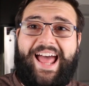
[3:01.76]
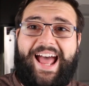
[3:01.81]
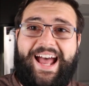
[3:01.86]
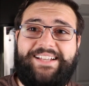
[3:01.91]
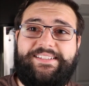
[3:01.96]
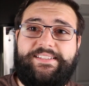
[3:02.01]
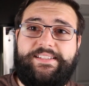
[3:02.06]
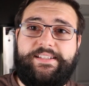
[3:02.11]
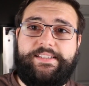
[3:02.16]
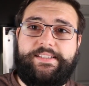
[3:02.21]

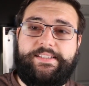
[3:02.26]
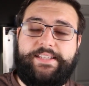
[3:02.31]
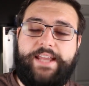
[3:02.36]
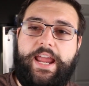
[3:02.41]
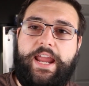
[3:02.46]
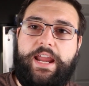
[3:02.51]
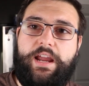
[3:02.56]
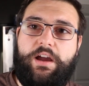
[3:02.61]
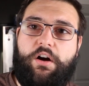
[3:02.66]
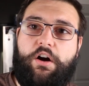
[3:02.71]
has to
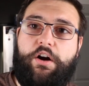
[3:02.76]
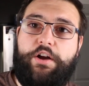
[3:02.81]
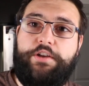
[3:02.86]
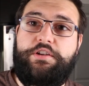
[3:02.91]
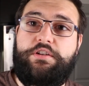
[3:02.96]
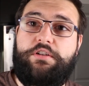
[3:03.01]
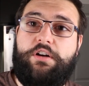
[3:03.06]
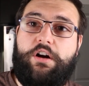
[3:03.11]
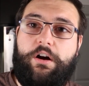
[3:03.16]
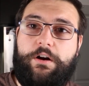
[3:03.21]
stay on
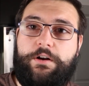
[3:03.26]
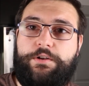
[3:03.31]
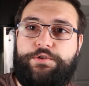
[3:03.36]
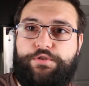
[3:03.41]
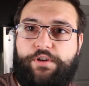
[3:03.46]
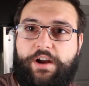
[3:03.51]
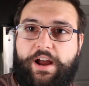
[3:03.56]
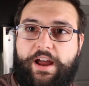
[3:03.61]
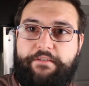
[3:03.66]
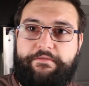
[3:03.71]
your hard
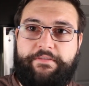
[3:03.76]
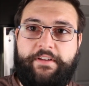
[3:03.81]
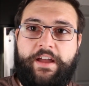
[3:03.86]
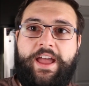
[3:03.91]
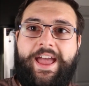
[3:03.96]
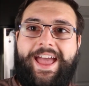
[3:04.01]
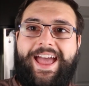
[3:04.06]
drive